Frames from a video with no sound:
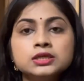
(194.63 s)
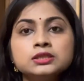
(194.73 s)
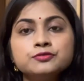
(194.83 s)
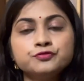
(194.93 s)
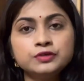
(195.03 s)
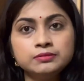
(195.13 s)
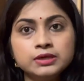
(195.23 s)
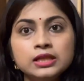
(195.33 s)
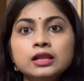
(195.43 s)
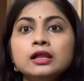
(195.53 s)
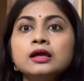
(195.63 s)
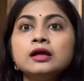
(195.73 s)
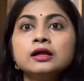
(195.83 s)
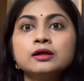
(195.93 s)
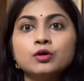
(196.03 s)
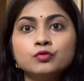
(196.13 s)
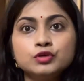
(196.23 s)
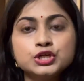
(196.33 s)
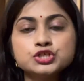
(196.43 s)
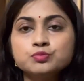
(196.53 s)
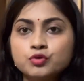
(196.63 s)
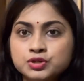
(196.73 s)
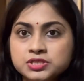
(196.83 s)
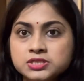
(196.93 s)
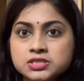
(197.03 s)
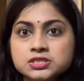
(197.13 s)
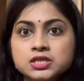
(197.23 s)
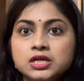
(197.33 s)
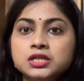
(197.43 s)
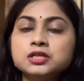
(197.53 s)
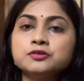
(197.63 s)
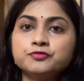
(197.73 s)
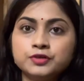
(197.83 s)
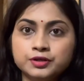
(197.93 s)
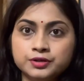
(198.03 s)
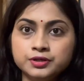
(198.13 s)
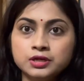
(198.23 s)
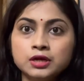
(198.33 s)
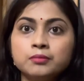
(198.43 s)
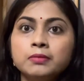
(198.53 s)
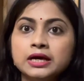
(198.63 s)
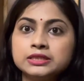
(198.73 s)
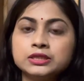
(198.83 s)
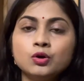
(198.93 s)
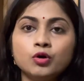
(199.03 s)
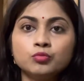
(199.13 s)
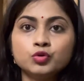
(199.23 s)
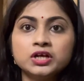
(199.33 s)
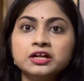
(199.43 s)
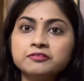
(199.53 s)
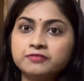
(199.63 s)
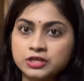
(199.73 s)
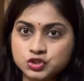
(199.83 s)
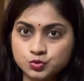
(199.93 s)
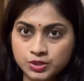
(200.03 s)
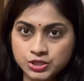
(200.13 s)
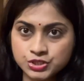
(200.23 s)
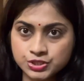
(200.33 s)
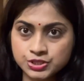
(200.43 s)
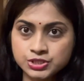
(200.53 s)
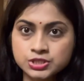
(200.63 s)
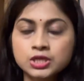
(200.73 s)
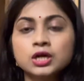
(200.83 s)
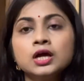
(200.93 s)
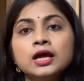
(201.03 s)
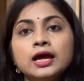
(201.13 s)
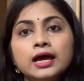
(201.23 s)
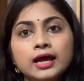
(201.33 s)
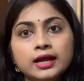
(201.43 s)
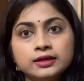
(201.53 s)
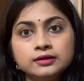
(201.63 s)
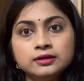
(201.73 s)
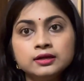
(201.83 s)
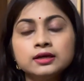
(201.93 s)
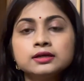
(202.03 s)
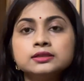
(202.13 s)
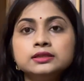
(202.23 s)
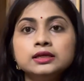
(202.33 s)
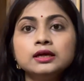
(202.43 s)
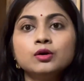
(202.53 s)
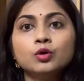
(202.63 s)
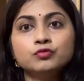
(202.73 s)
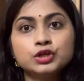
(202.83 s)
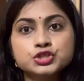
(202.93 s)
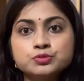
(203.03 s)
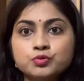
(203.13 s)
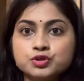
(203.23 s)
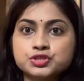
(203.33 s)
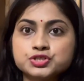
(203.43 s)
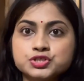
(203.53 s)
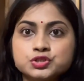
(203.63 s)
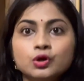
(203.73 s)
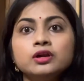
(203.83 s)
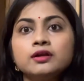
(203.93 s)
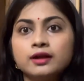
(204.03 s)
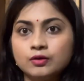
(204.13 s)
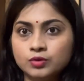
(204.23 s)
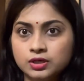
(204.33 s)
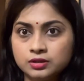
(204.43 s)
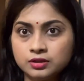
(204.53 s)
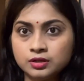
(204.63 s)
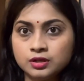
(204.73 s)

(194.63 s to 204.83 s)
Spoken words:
the female ovulation process is interfered by the hormonal fluctuations and the ovulation process is not regular.